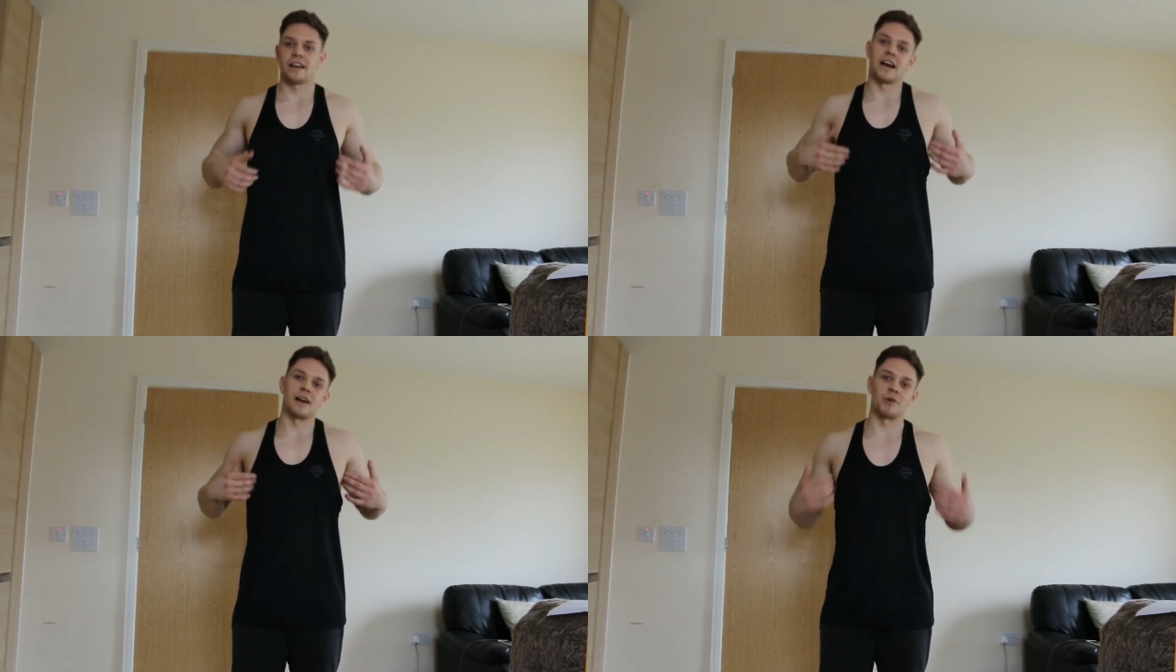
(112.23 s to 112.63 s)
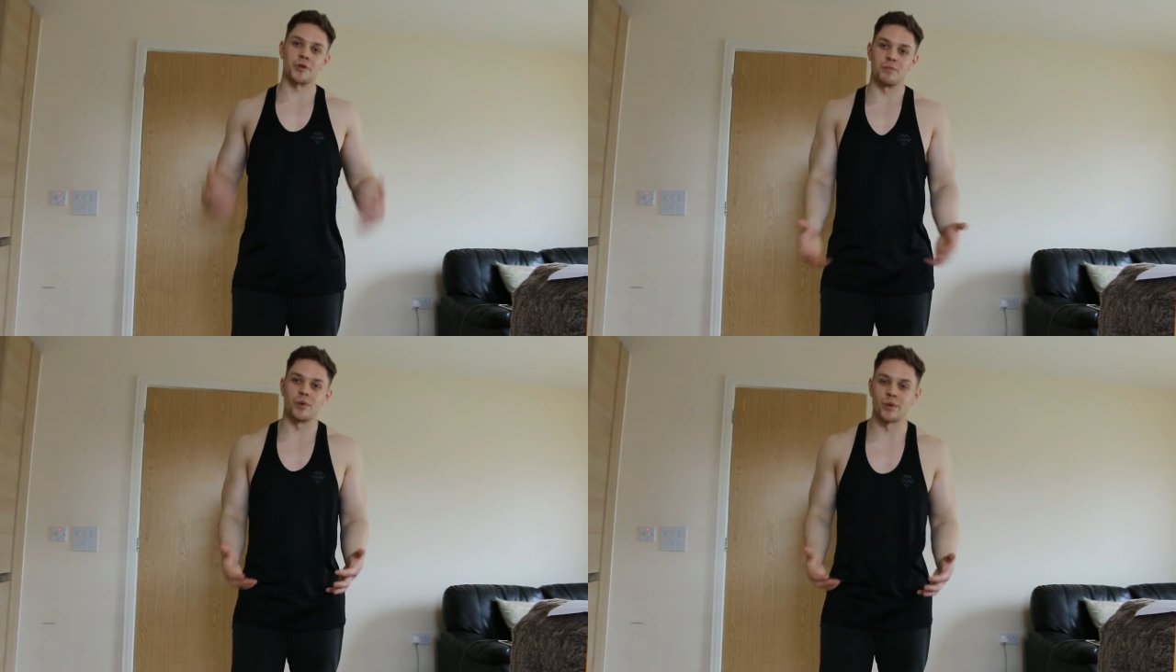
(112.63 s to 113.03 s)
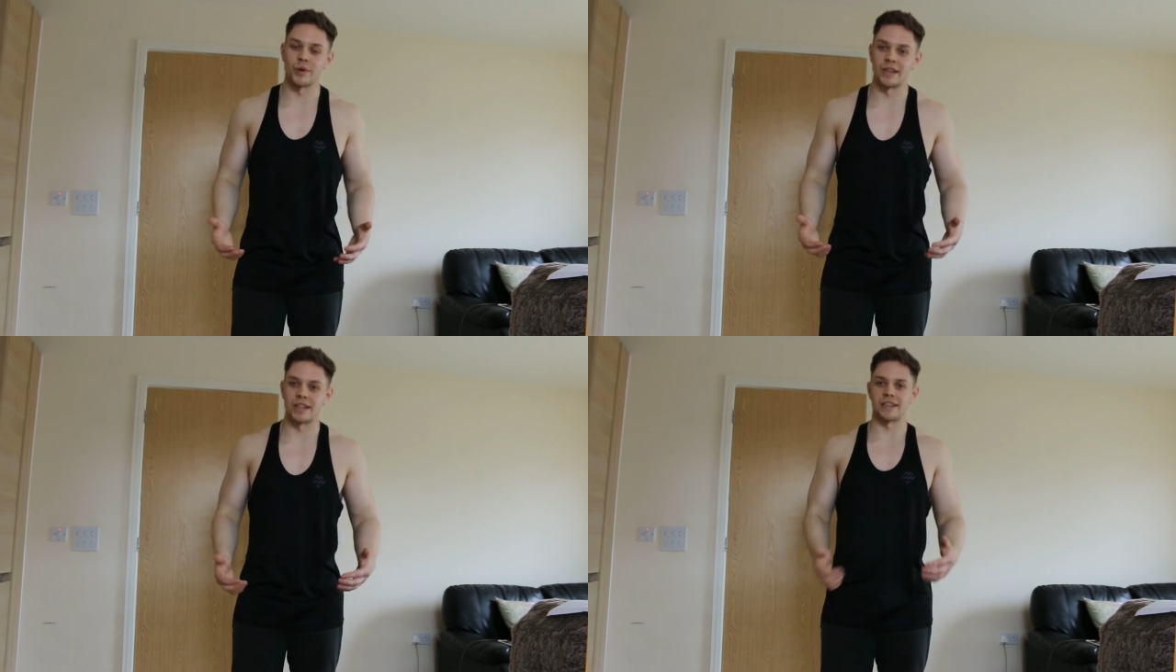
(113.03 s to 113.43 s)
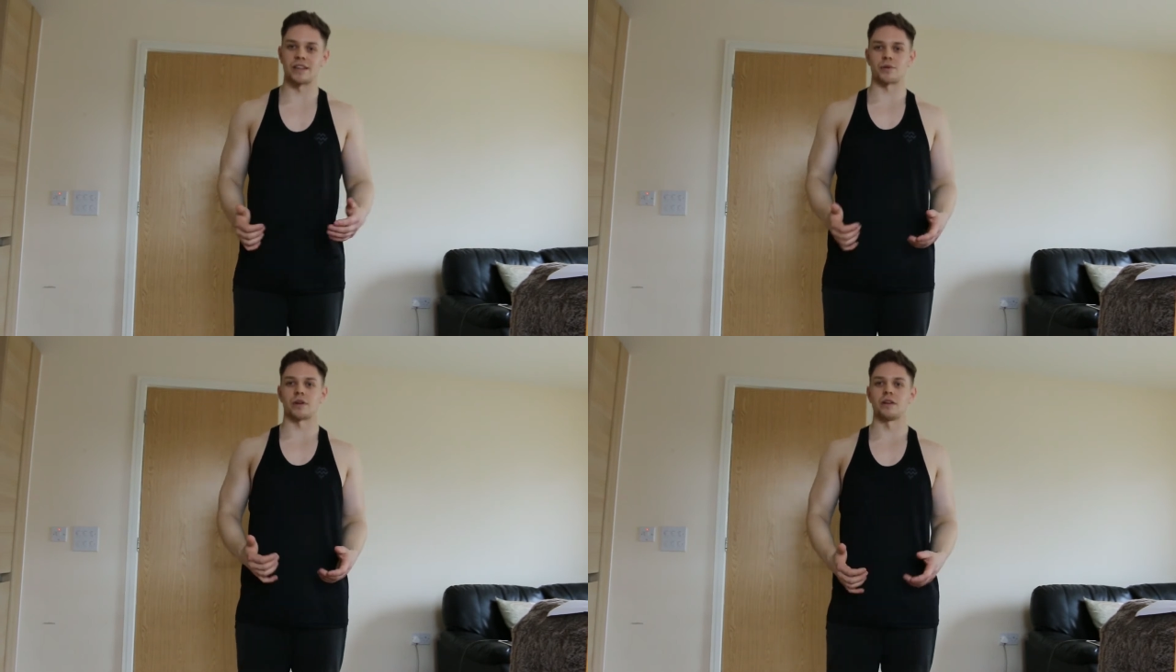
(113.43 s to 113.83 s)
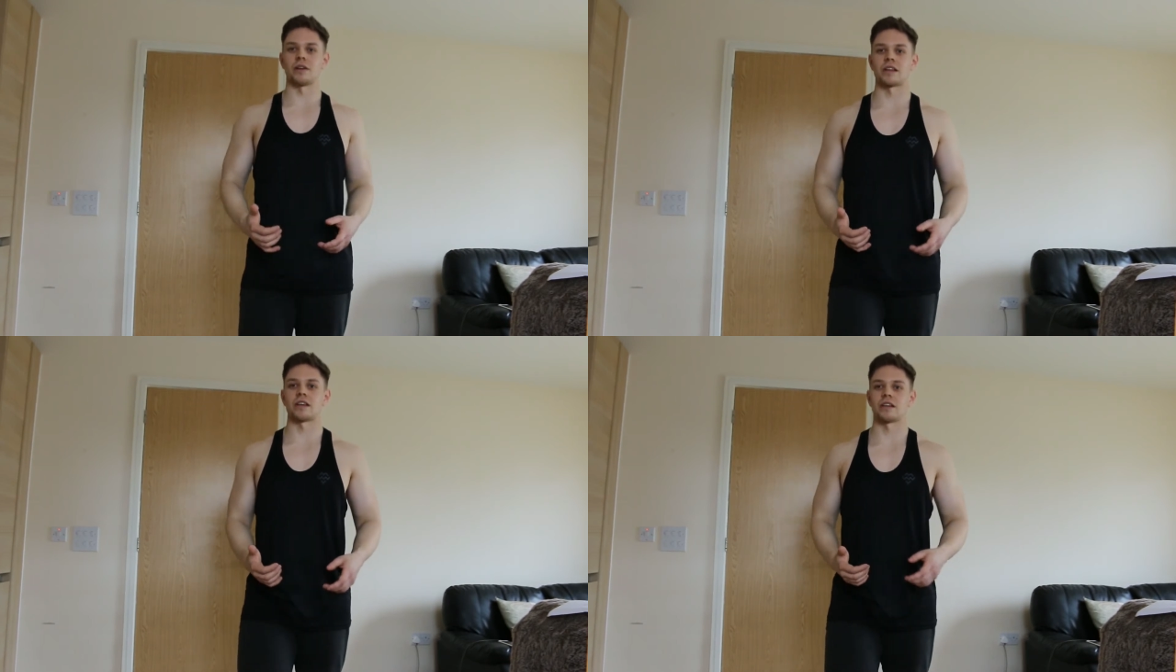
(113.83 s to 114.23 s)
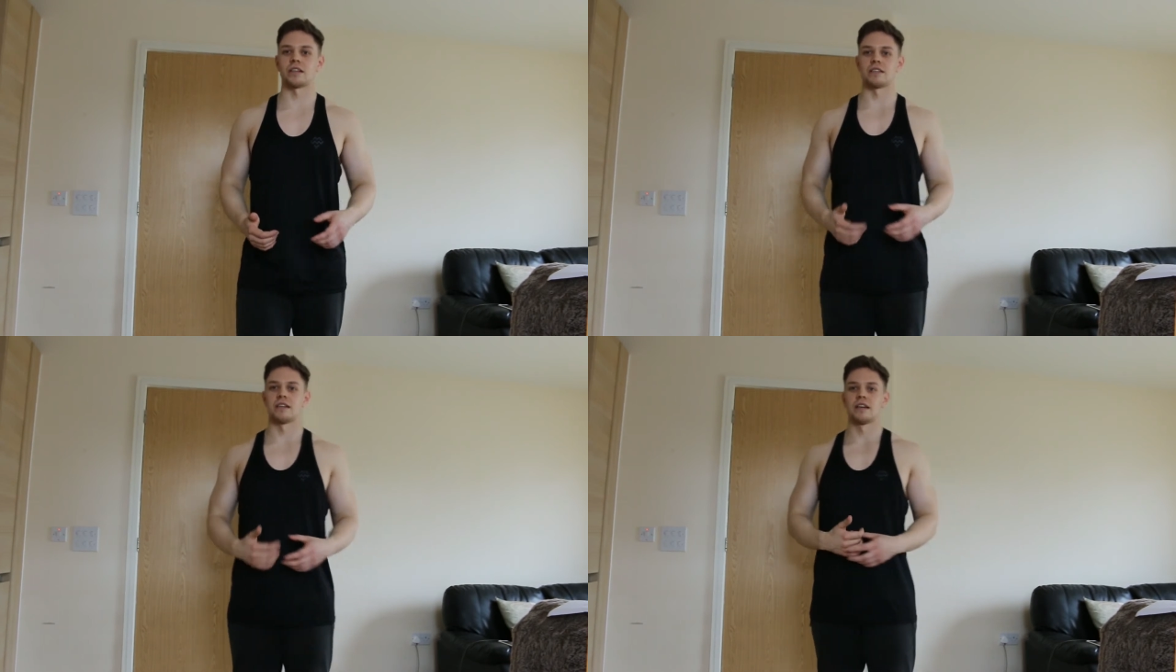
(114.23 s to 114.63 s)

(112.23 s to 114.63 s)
Most importantly, this one looks good.